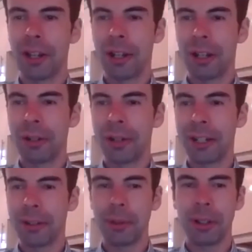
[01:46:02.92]
All
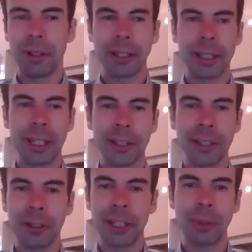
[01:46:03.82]
right. Well, I'll see you guys
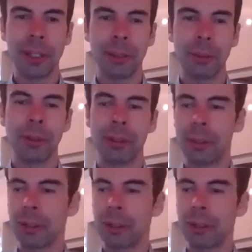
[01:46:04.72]
all next week. We'll be
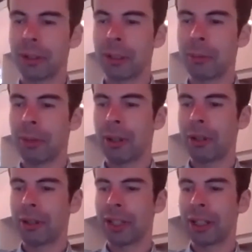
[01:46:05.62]
talking about
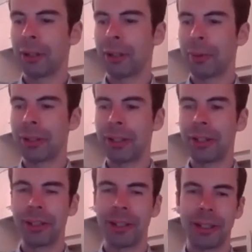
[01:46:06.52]
undesigned
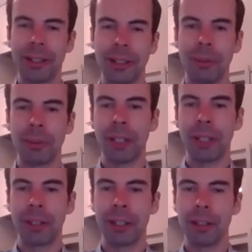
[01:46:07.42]
coincidences, and I'll be
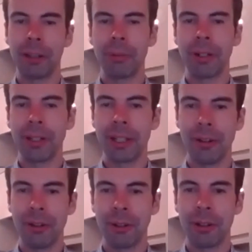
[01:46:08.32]
giving a
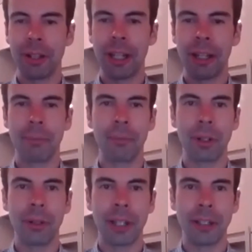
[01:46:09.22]
presentation
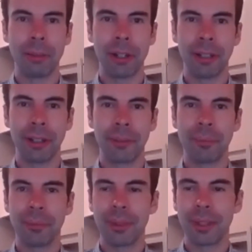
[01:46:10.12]
on that subject.
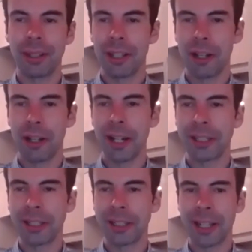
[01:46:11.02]
All right. See
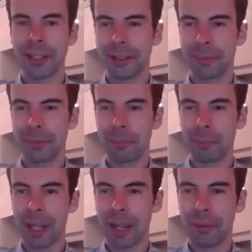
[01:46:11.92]
you guys.
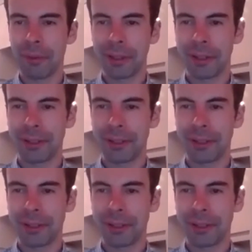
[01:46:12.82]
Bye, everyone.